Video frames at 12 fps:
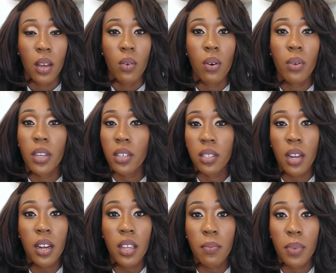Well, when you're
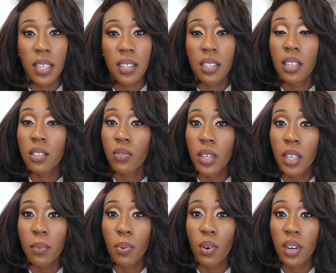starting a business, it's really
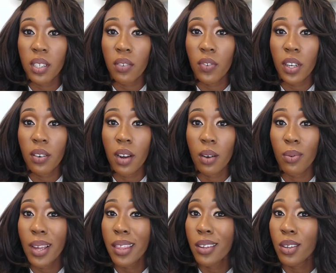important to figure out
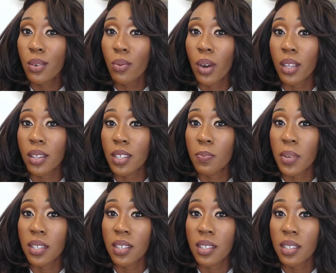whether you want this
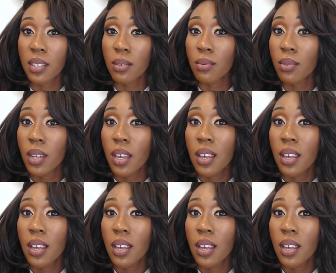business to.